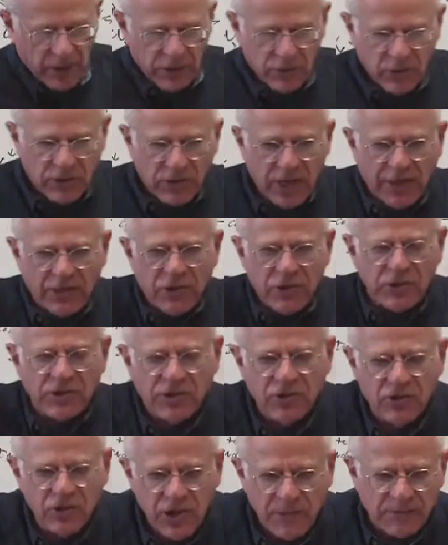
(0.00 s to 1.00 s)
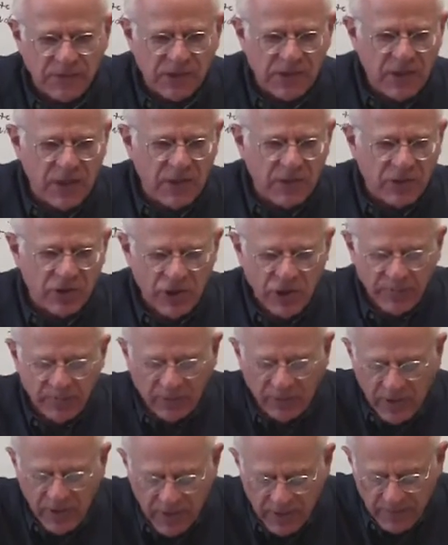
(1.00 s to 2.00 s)
So it's not just cheap C and cheap
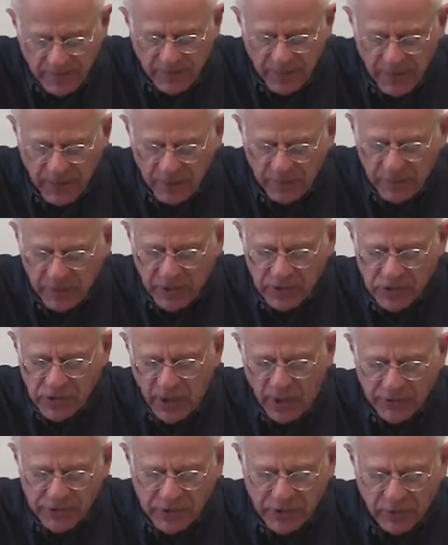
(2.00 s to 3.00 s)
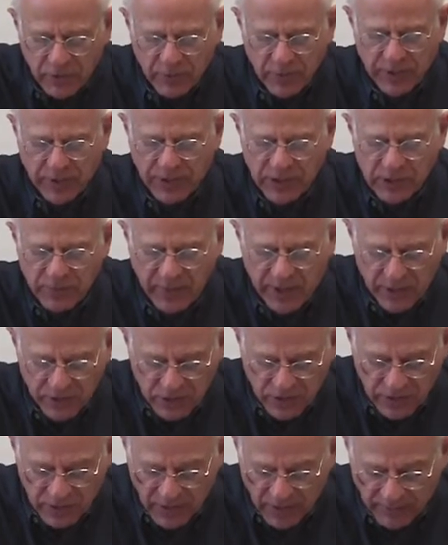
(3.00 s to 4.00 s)
V, but it's also an
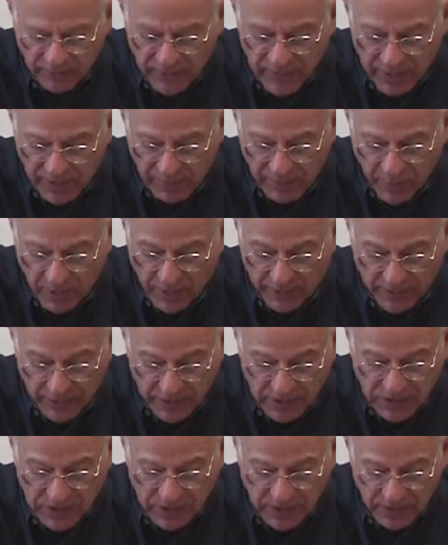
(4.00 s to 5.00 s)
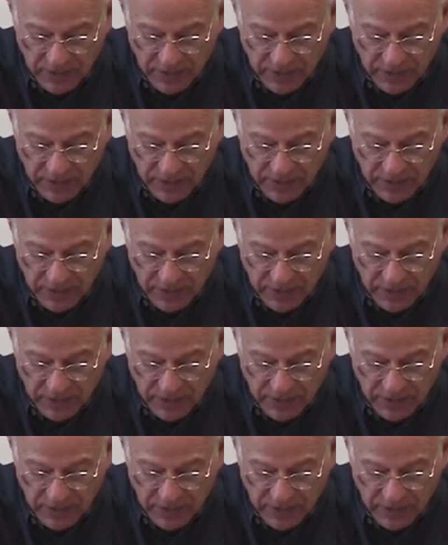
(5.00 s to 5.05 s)
expansion of their markets.